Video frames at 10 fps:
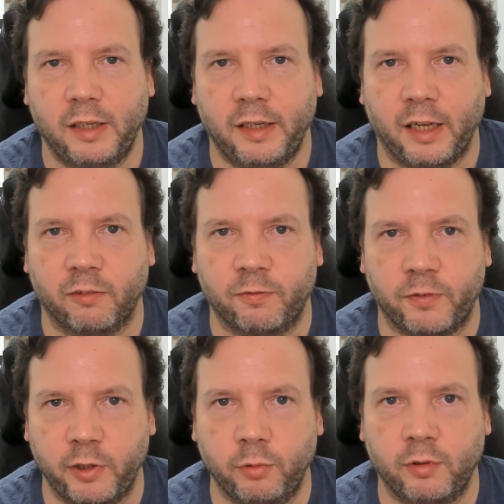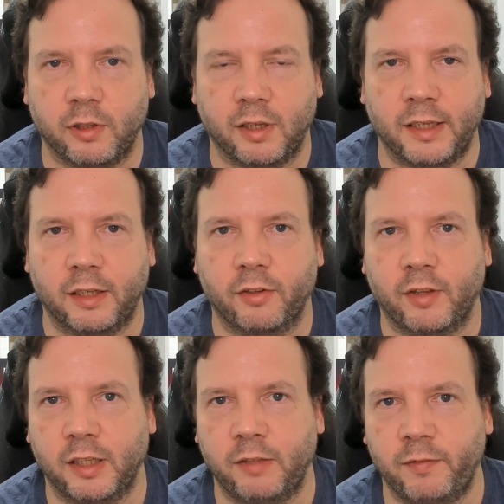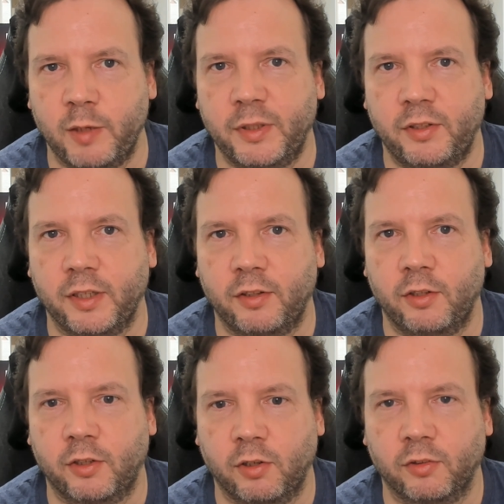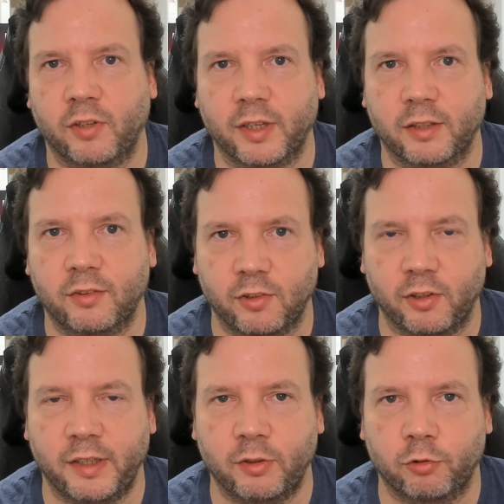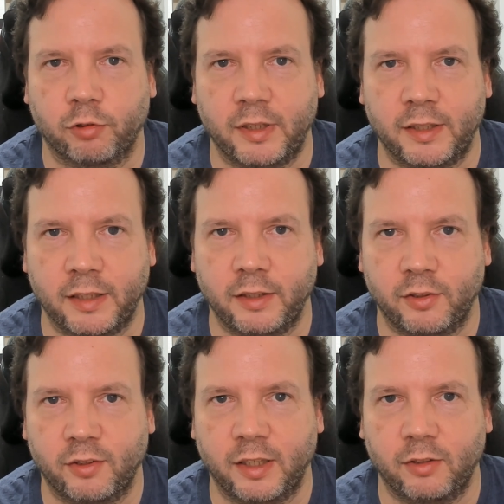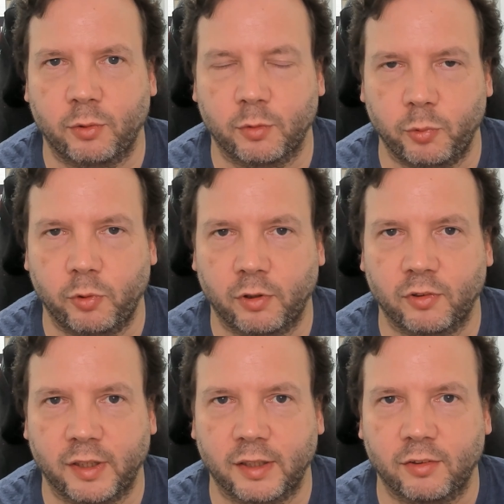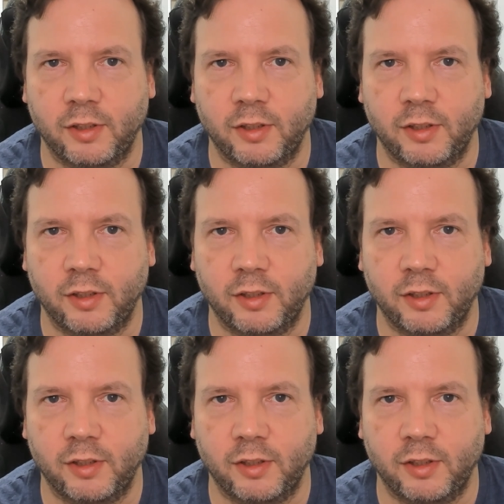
It feels like they've limited the context size or tried to get it to stick to a small context,